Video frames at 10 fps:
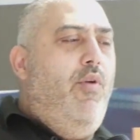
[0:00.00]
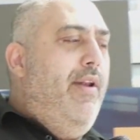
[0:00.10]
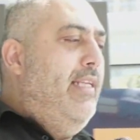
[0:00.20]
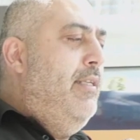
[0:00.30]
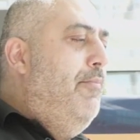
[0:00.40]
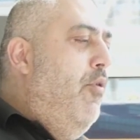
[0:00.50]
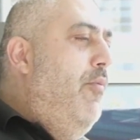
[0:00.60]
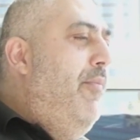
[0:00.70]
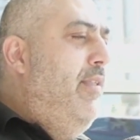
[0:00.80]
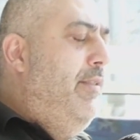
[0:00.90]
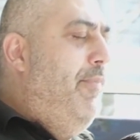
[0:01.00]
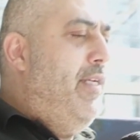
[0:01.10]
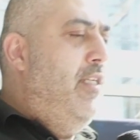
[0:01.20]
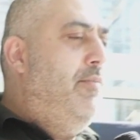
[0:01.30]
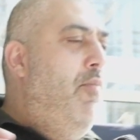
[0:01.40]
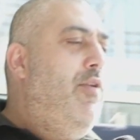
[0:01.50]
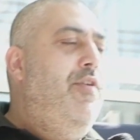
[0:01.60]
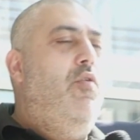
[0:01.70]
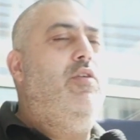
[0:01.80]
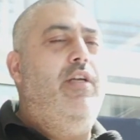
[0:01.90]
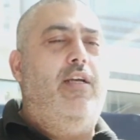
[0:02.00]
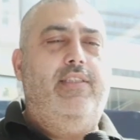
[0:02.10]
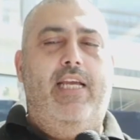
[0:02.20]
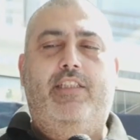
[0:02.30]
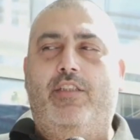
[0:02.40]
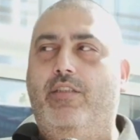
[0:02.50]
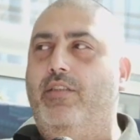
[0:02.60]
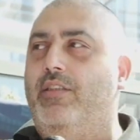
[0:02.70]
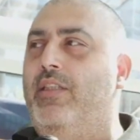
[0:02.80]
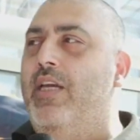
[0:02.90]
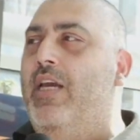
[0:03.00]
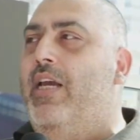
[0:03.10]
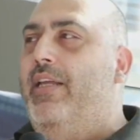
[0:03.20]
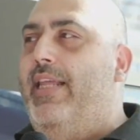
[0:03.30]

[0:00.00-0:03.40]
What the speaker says: that's important is because modern organizations, they